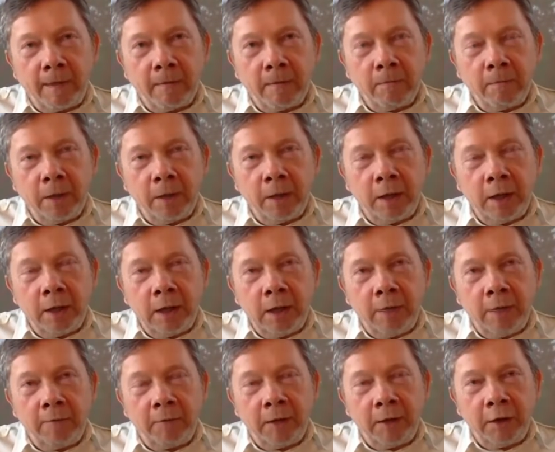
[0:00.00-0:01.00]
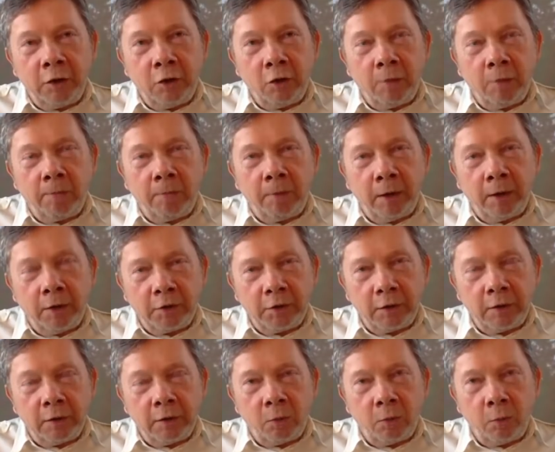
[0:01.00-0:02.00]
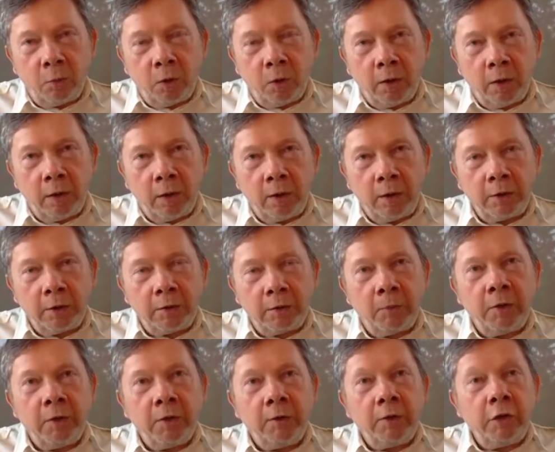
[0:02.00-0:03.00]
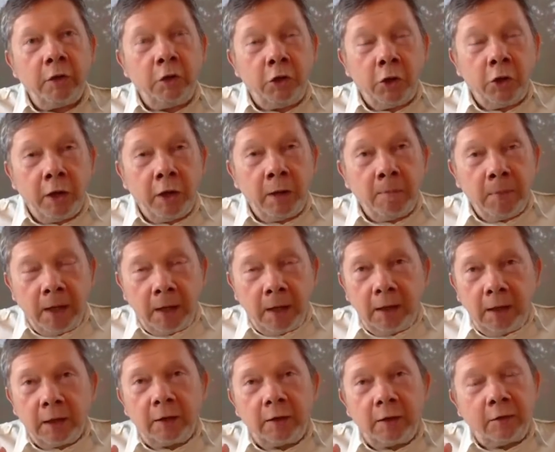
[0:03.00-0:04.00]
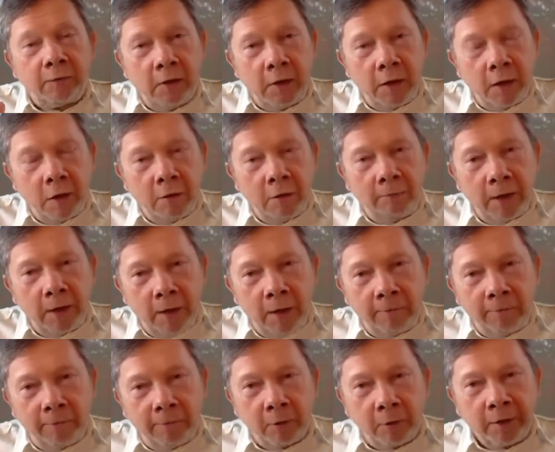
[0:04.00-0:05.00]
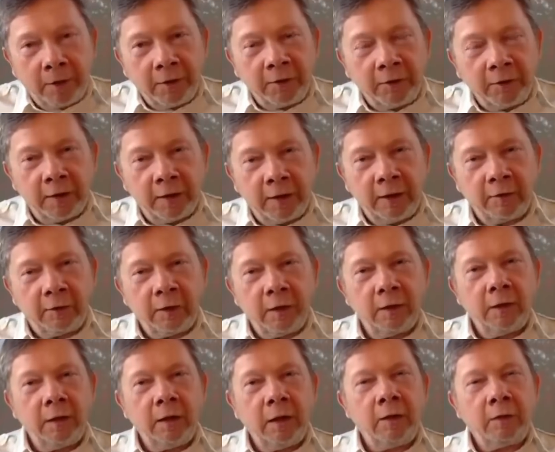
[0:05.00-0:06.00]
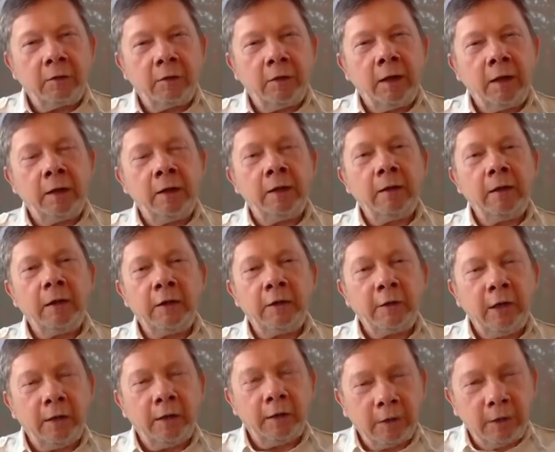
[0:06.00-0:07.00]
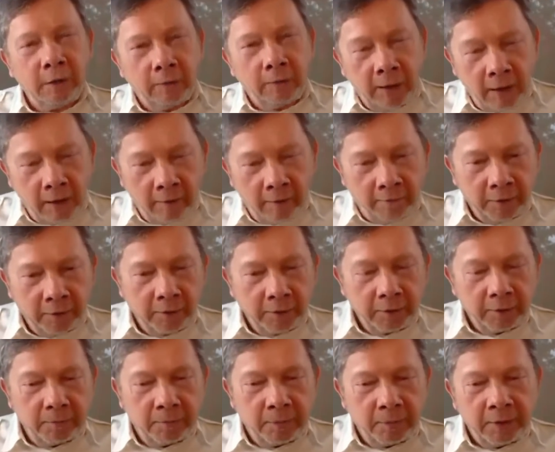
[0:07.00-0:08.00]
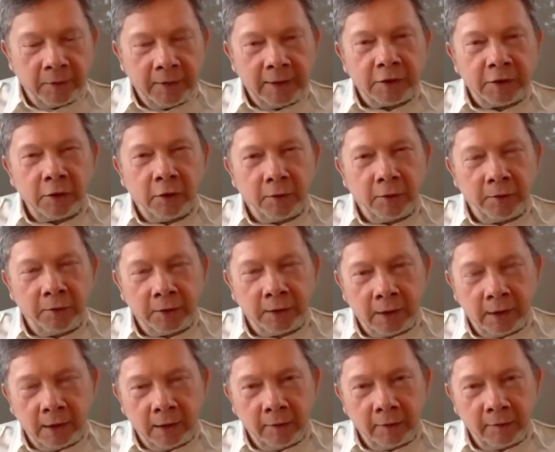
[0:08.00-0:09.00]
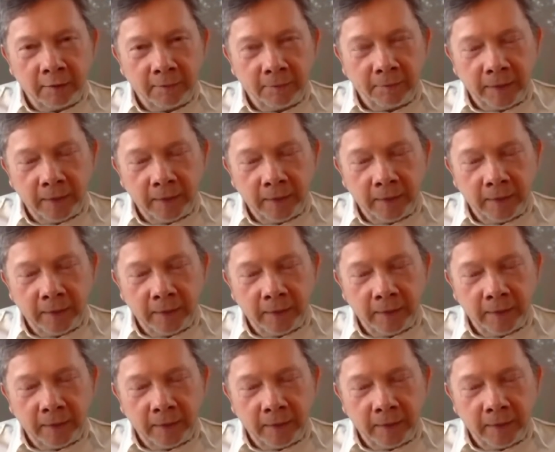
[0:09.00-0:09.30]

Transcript: believe that your personal world, your immediate sphere of influence is irrelevant, but that's not the case.